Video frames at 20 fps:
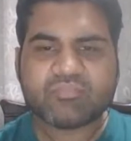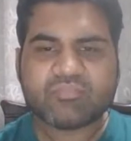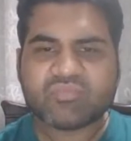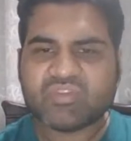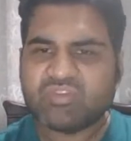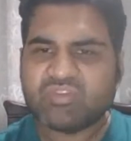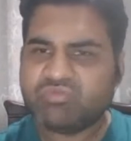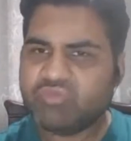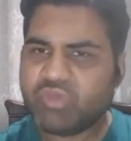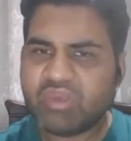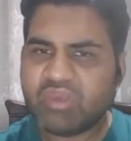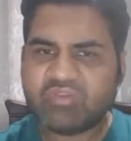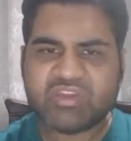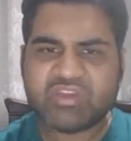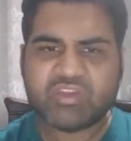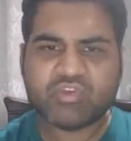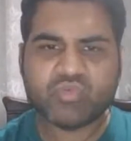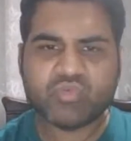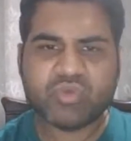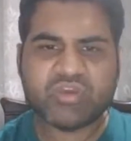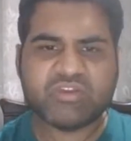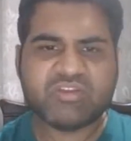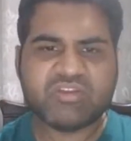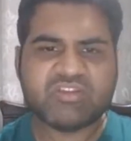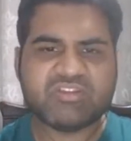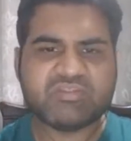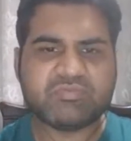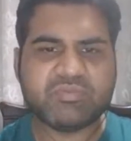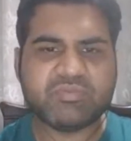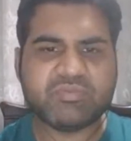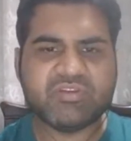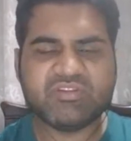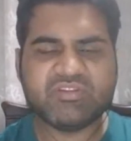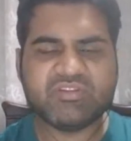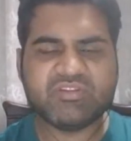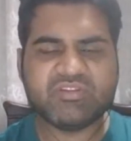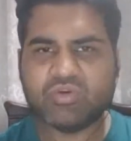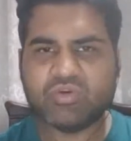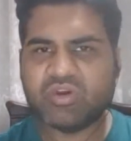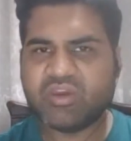If you have any queries, please
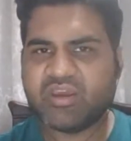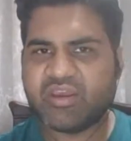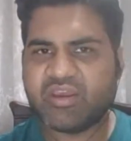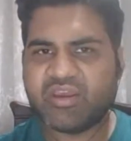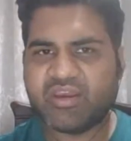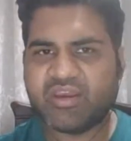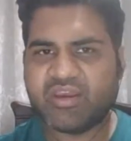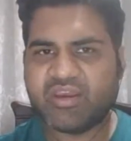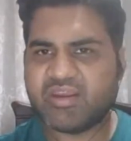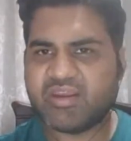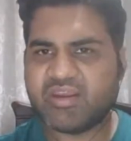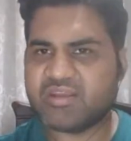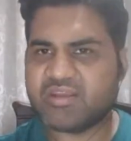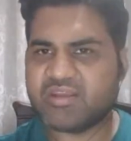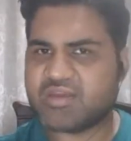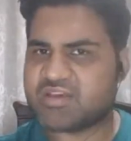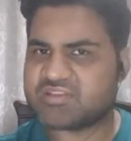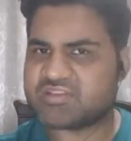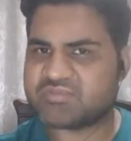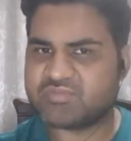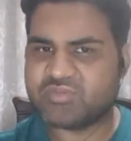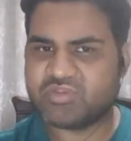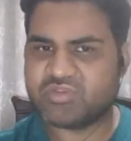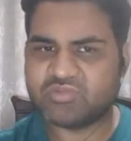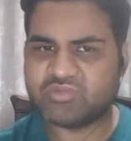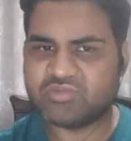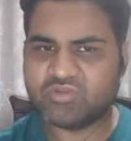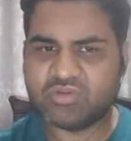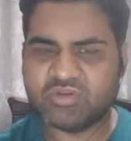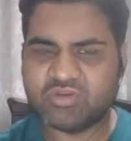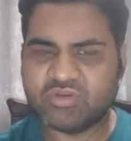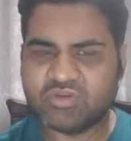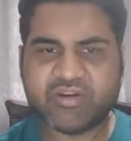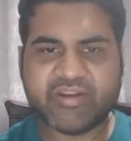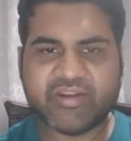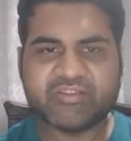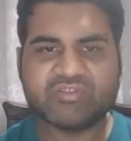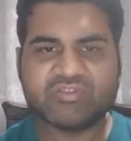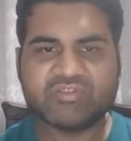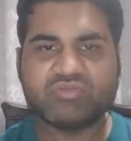go ahead and ask me on Google
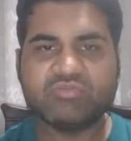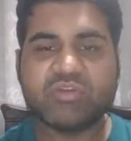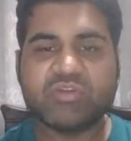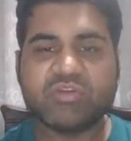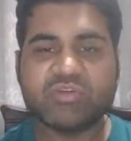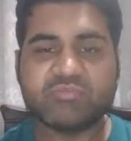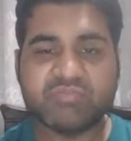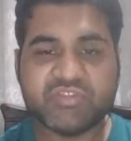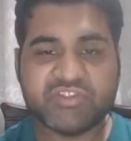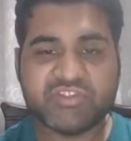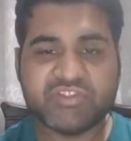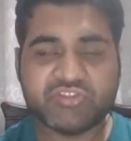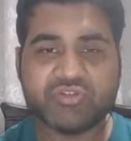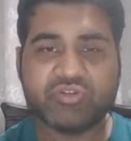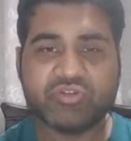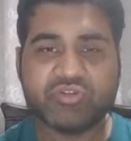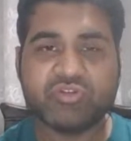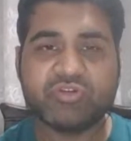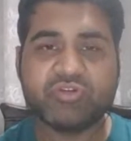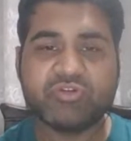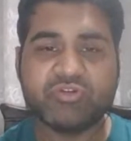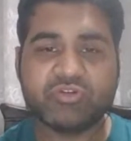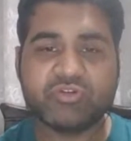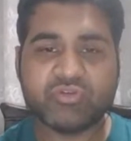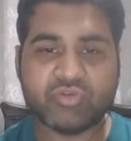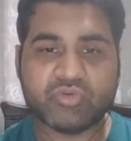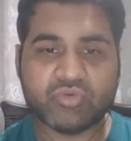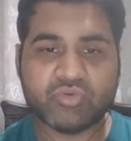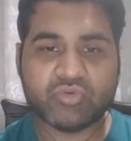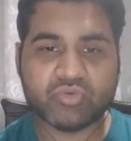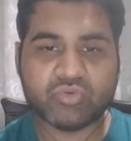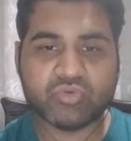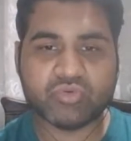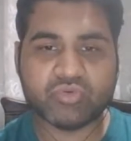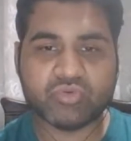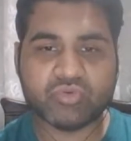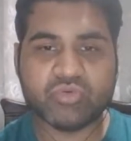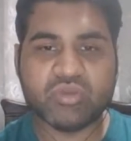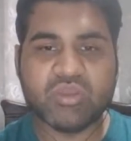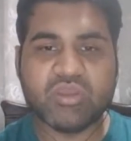Classroom, but be sure
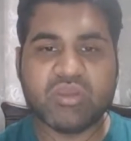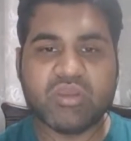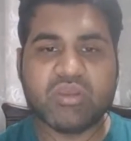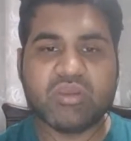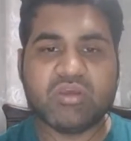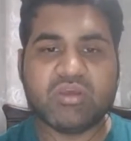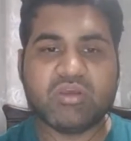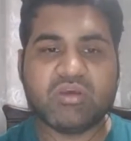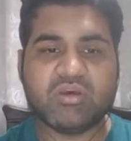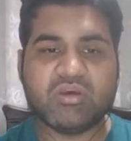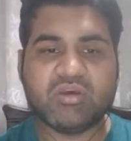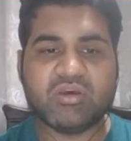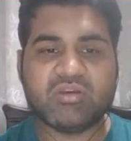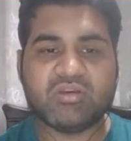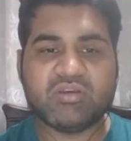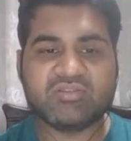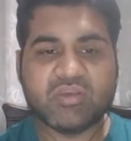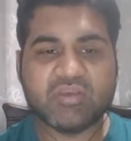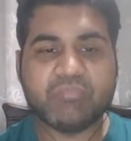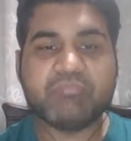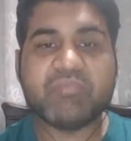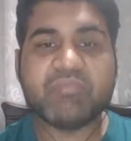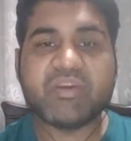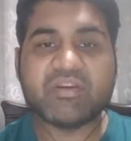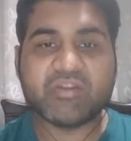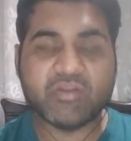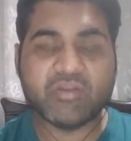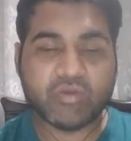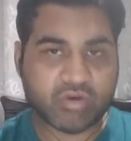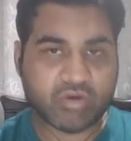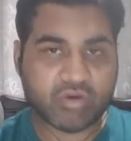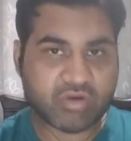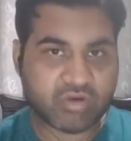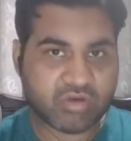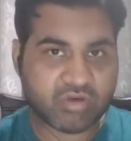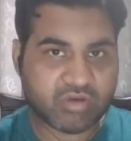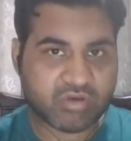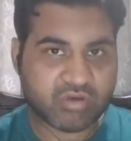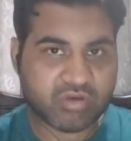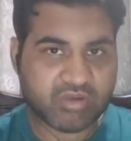to submit
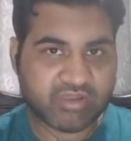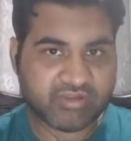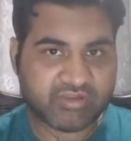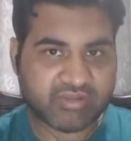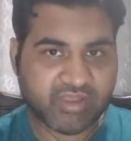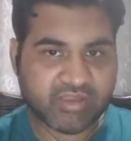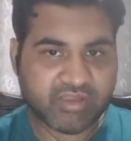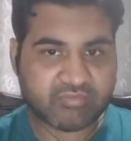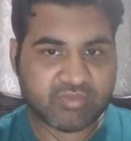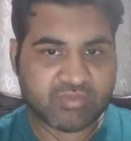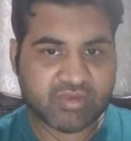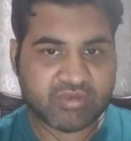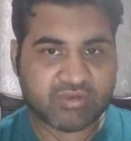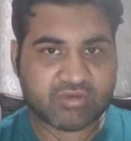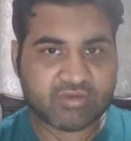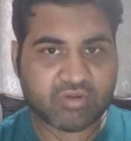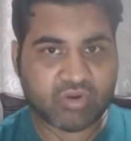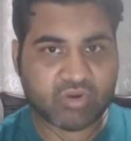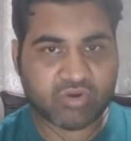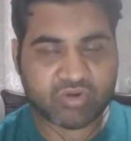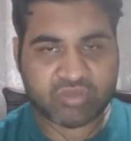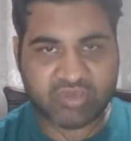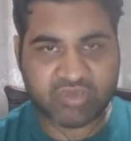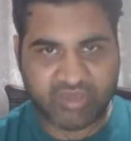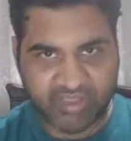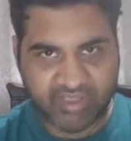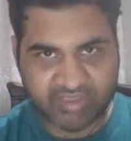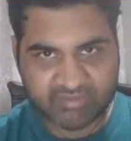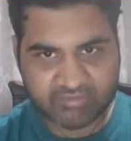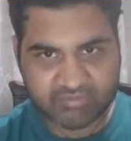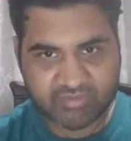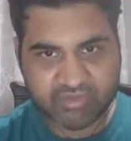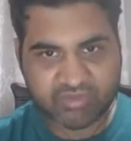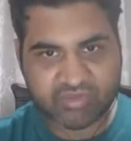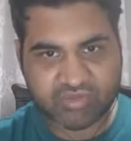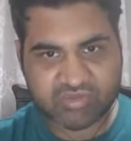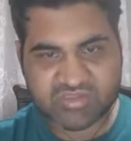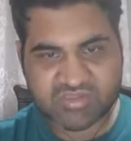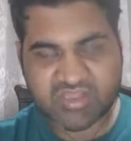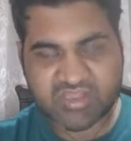your assignment on time
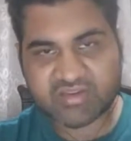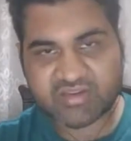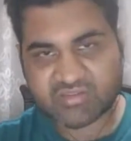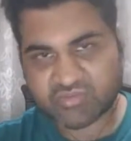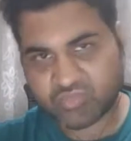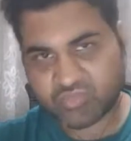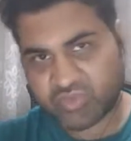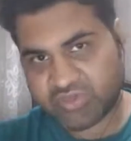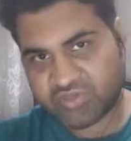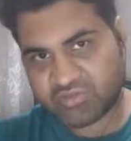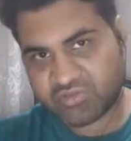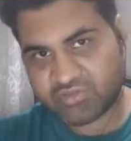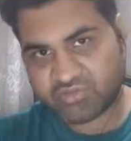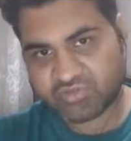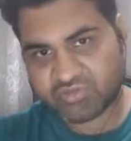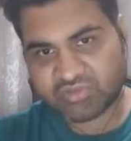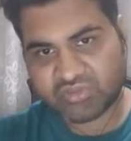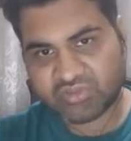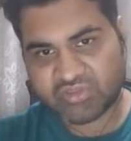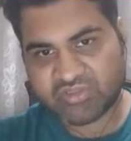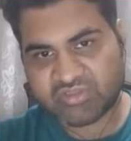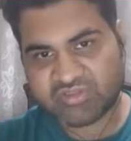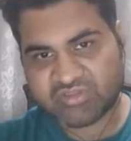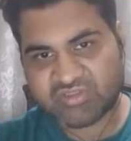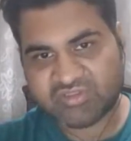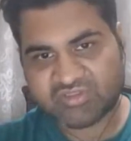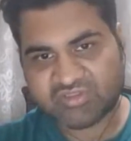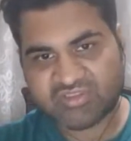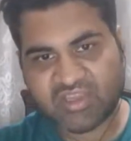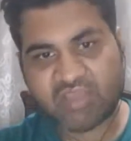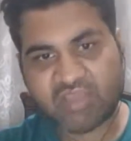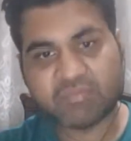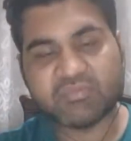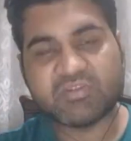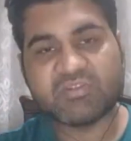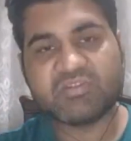because that is very crucial in these times.